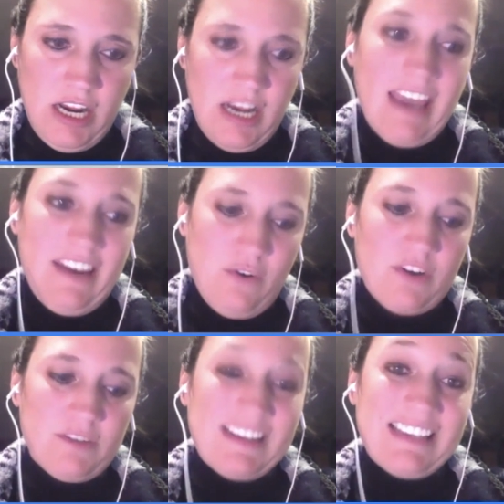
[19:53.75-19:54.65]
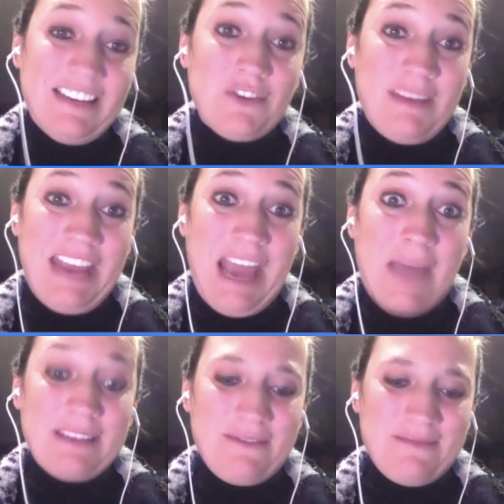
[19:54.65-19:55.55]
And of course, because I have so many apps,
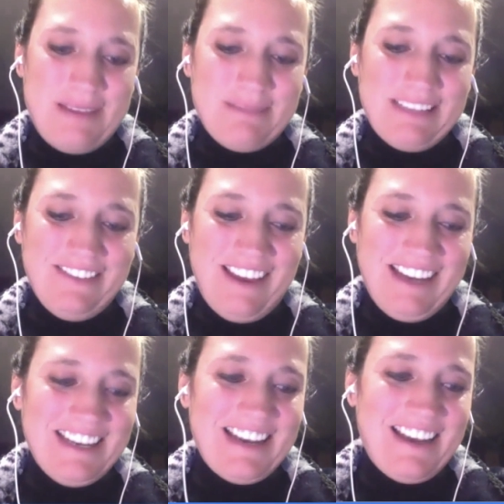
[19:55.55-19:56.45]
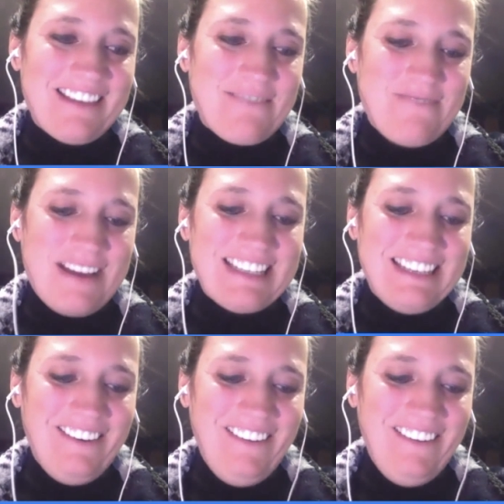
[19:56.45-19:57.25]
I won't be able to find it now that I want to.